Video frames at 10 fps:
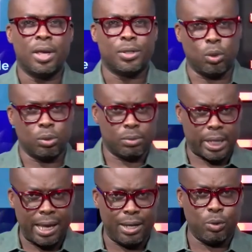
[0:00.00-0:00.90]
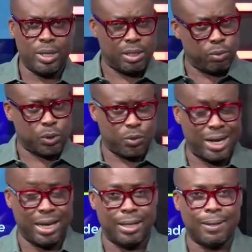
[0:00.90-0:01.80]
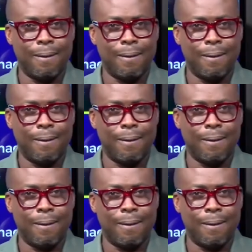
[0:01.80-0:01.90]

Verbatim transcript: So KNUST was running it.